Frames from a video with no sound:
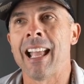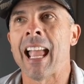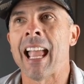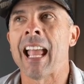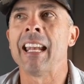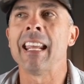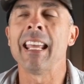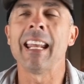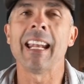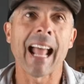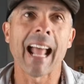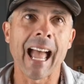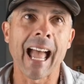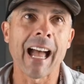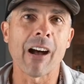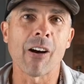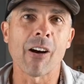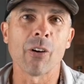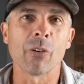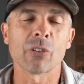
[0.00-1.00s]
and hit it
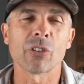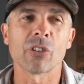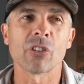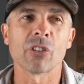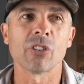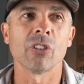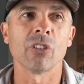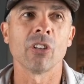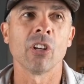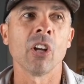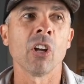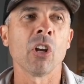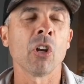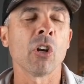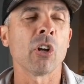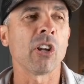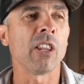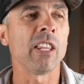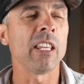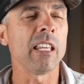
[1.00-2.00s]
out,
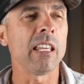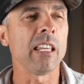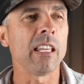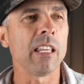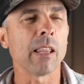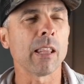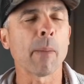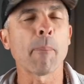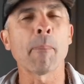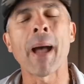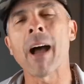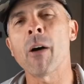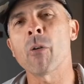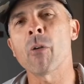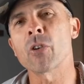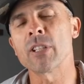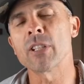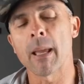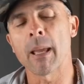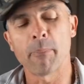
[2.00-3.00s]
the, the
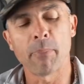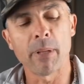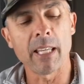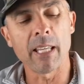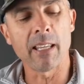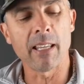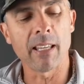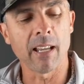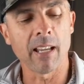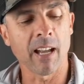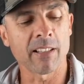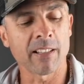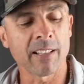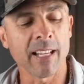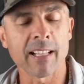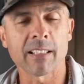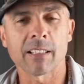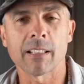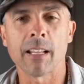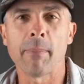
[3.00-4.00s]
powers that be
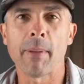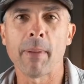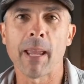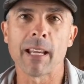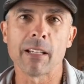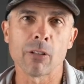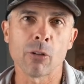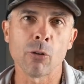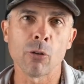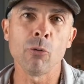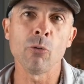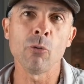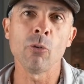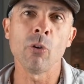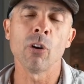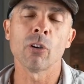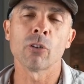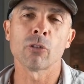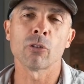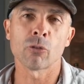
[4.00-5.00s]
assessed him a
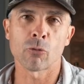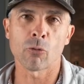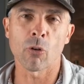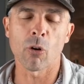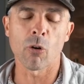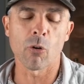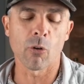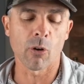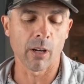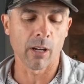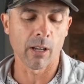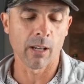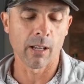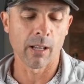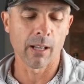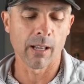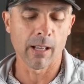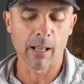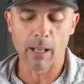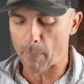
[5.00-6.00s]
two stroke
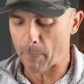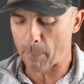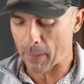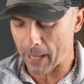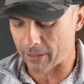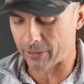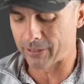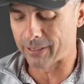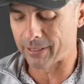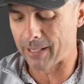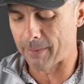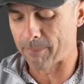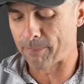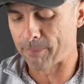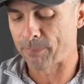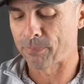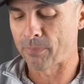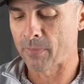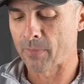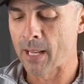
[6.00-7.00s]
penalty,
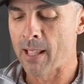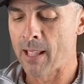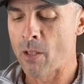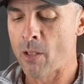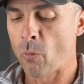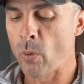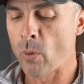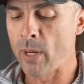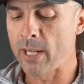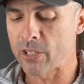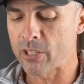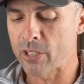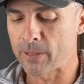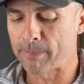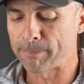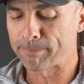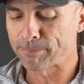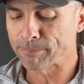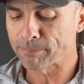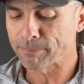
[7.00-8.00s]

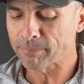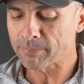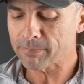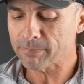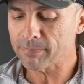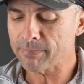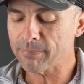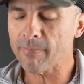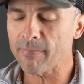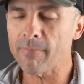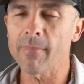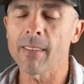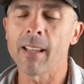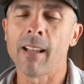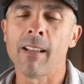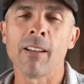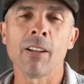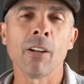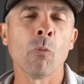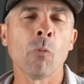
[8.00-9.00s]
which
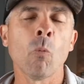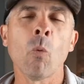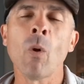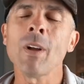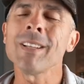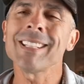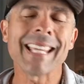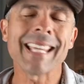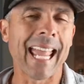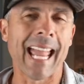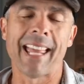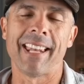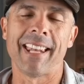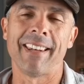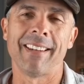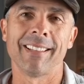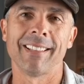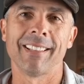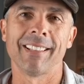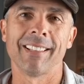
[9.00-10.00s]
once
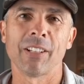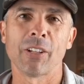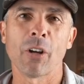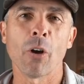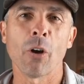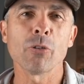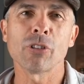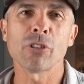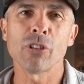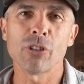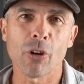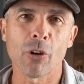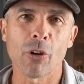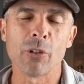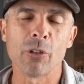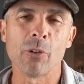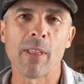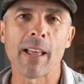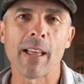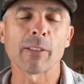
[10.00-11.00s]
again goes to show
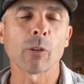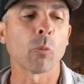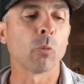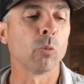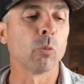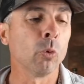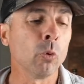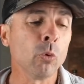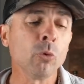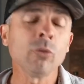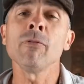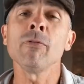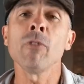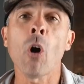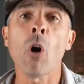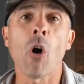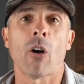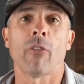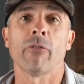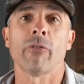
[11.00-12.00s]
you that the rules of
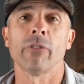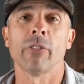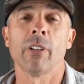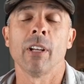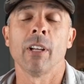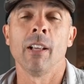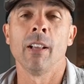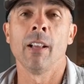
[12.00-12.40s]
golf